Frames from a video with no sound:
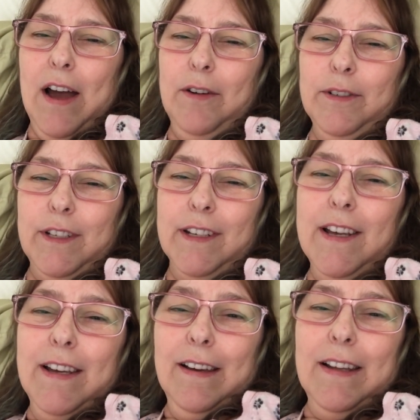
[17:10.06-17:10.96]
out
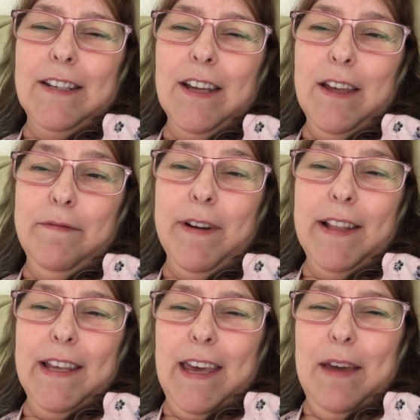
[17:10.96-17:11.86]
until I
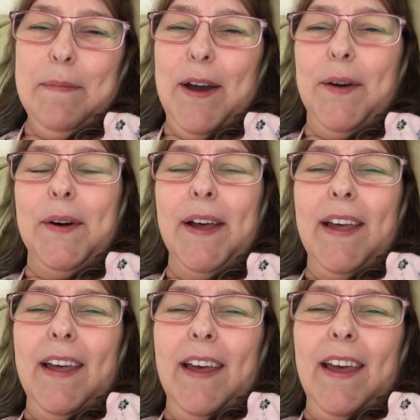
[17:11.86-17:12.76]
finally came out.
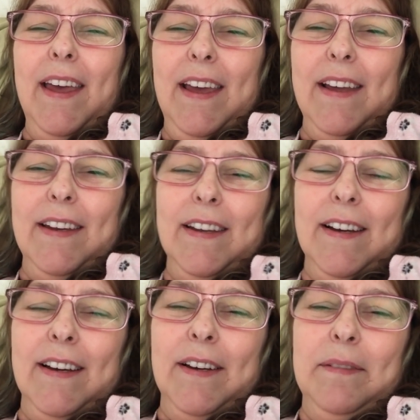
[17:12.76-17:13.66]
And,
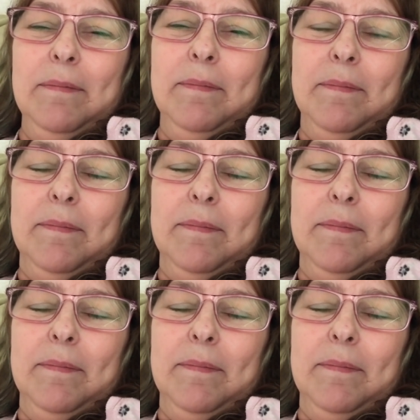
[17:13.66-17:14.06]
um,